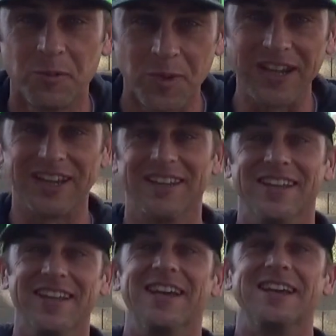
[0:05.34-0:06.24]
week.
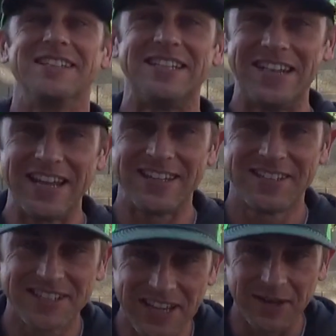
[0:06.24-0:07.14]
Today's
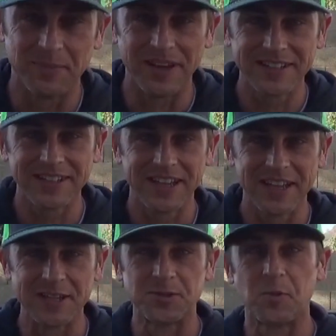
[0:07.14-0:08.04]
tidbit
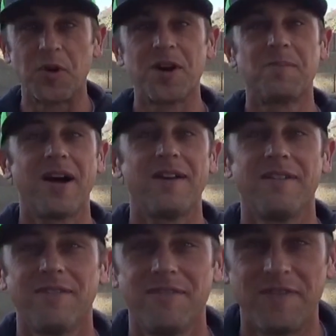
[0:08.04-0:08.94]
is one of my
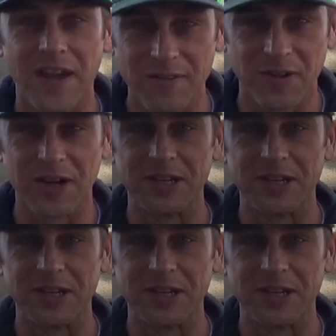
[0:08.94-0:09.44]
favorite